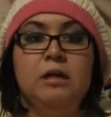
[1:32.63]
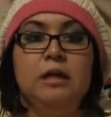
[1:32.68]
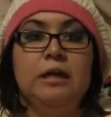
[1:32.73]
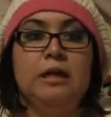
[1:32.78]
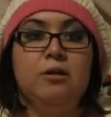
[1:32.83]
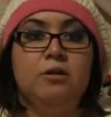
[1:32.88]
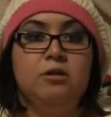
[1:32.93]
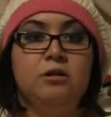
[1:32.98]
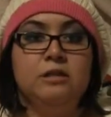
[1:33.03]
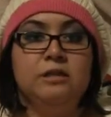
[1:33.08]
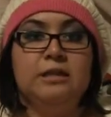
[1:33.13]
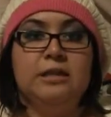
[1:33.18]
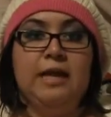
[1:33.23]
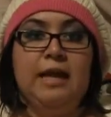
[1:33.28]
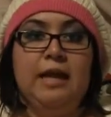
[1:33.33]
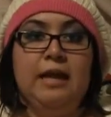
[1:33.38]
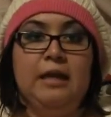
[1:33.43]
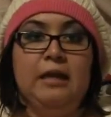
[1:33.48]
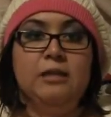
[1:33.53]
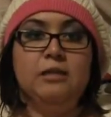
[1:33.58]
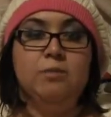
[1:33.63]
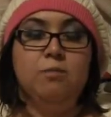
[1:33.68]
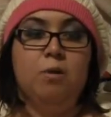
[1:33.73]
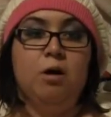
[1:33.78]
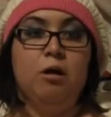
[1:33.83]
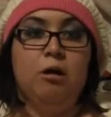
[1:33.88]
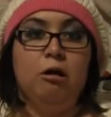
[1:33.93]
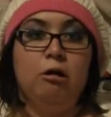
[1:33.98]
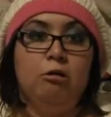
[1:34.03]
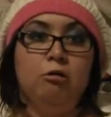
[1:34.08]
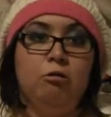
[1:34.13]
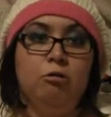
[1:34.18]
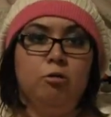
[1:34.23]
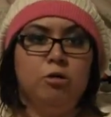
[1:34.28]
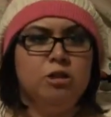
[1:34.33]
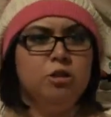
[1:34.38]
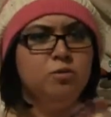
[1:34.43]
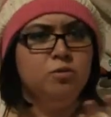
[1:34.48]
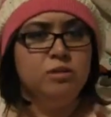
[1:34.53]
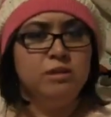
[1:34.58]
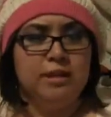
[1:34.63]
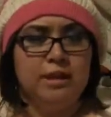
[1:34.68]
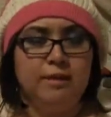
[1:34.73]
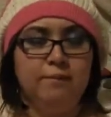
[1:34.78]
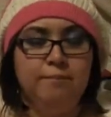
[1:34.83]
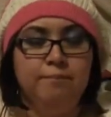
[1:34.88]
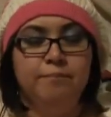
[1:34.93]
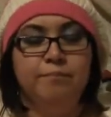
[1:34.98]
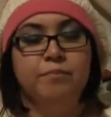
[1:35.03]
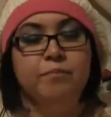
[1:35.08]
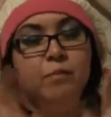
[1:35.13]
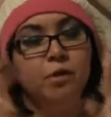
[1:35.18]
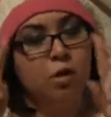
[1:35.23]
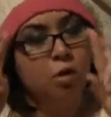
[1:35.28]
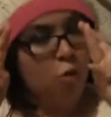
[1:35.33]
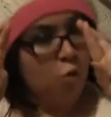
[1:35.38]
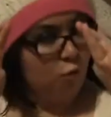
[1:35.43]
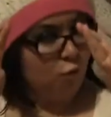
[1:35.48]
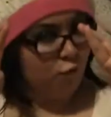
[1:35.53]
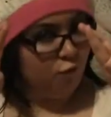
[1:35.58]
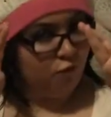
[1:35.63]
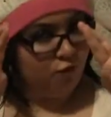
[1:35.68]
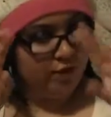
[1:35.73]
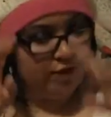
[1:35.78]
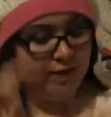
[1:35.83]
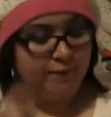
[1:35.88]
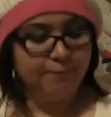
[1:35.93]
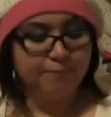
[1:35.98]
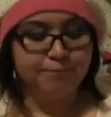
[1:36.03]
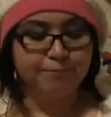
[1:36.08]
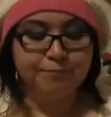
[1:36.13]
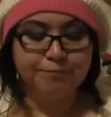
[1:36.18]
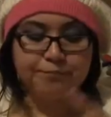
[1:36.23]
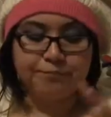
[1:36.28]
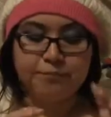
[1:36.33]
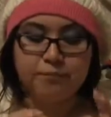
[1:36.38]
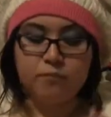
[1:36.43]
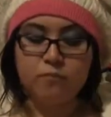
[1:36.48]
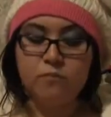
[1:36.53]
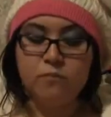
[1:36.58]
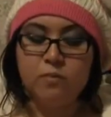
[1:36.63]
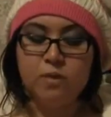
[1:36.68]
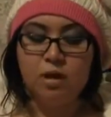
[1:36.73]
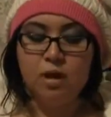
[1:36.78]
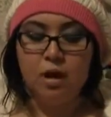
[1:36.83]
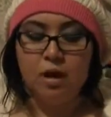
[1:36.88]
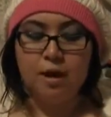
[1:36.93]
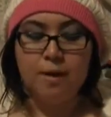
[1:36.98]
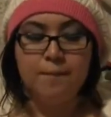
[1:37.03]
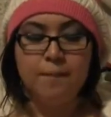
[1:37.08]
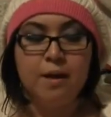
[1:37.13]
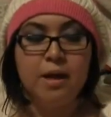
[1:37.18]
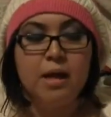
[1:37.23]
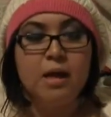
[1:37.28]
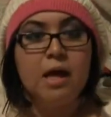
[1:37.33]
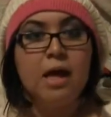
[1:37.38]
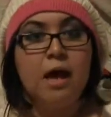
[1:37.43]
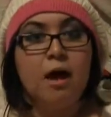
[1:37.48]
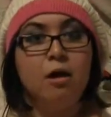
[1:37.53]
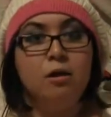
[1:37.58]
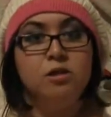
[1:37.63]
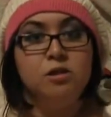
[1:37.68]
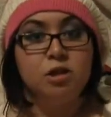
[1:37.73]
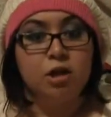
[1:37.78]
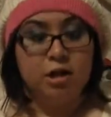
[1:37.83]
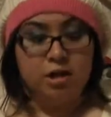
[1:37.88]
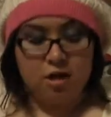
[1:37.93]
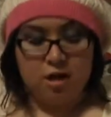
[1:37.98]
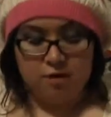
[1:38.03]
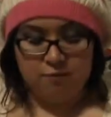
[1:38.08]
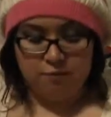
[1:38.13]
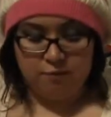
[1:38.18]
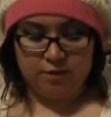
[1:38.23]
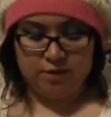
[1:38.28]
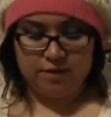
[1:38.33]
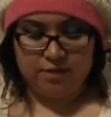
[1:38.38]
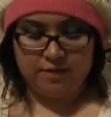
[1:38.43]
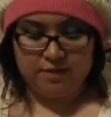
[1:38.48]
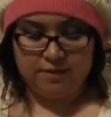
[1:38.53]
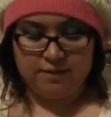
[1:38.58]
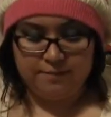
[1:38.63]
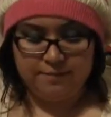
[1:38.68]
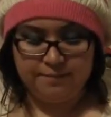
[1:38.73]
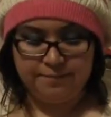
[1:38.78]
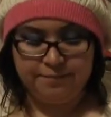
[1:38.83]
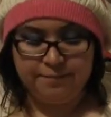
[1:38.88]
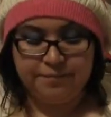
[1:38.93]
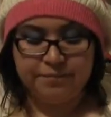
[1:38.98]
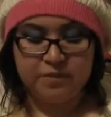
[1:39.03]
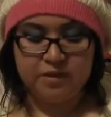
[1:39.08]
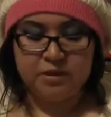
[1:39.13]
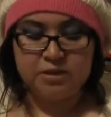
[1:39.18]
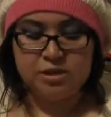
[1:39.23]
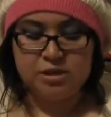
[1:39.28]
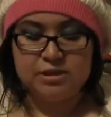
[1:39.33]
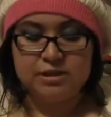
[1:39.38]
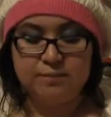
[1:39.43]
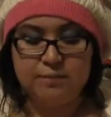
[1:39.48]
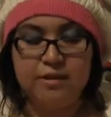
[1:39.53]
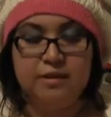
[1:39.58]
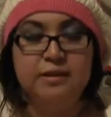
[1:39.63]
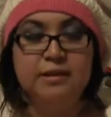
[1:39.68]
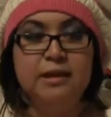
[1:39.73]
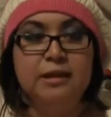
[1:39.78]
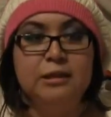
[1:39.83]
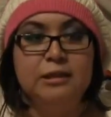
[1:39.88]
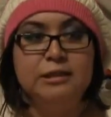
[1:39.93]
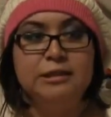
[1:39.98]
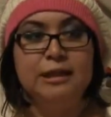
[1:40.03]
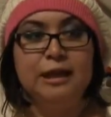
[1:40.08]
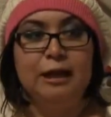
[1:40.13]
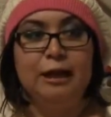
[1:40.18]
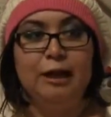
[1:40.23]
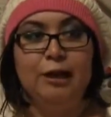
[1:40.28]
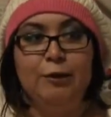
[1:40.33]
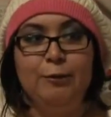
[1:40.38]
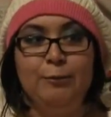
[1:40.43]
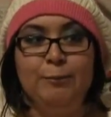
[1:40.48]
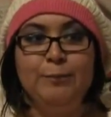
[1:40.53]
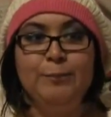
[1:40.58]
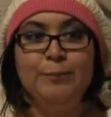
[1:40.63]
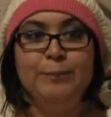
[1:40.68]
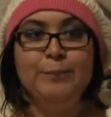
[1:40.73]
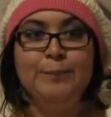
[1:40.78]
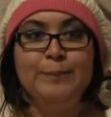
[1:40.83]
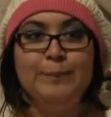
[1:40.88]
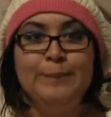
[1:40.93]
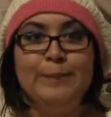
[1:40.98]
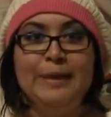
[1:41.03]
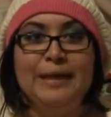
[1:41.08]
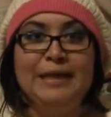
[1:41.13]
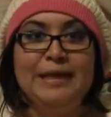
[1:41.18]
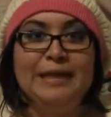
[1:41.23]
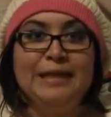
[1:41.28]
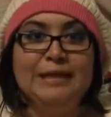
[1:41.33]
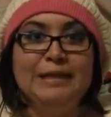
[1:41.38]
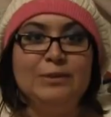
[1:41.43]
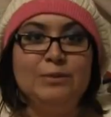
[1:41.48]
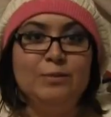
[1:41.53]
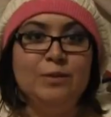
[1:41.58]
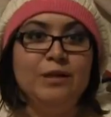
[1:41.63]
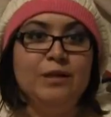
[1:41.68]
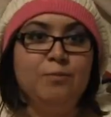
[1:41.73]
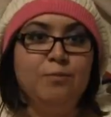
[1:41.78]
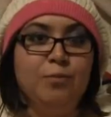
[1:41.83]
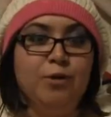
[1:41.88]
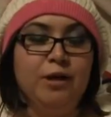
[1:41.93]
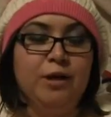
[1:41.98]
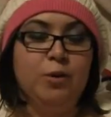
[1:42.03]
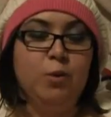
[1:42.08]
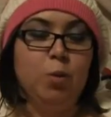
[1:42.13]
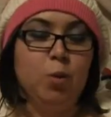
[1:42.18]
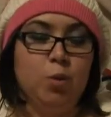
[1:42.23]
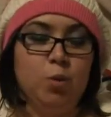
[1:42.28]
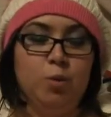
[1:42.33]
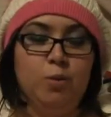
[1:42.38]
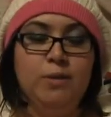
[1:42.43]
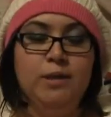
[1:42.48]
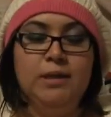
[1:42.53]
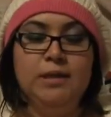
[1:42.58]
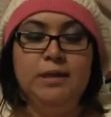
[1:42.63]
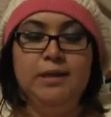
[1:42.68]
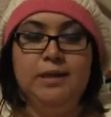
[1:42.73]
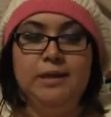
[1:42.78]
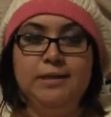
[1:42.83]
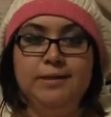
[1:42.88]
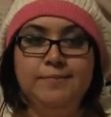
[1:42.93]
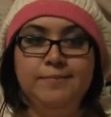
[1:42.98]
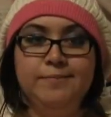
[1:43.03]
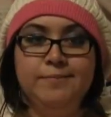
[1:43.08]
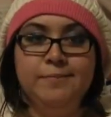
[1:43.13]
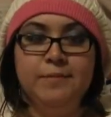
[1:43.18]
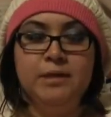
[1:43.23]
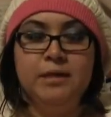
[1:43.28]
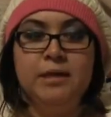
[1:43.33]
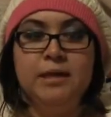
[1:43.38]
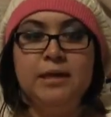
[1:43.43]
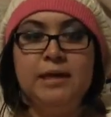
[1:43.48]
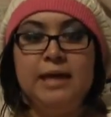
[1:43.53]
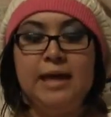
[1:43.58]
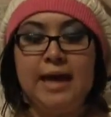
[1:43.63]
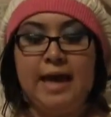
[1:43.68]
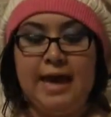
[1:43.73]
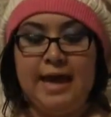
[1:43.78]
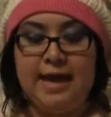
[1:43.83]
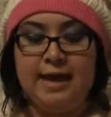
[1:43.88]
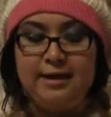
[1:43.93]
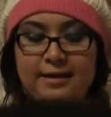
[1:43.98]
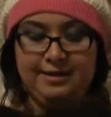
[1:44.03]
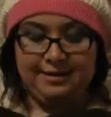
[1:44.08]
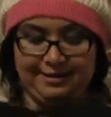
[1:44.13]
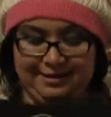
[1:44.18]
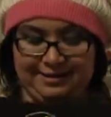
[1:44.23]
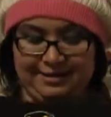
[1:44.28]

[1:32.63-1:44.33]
either today, tomorrow, or Tuesday, hopefully. I'll start off with just some of the things that are making this week pretty cool, and